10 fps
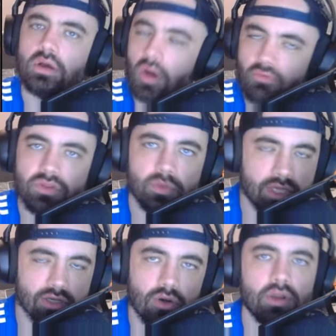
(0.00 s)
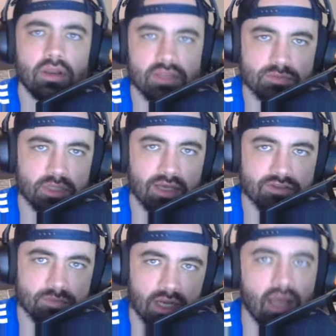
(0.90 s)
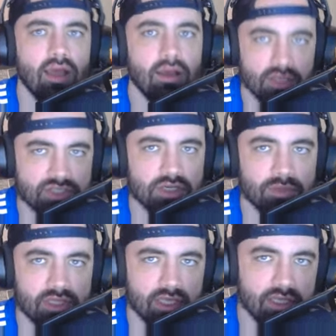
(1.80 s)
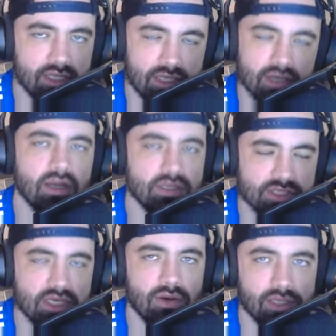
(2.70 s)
Hopefully we can hold on to this playoff spot. Let's jump to the end of the year and see how it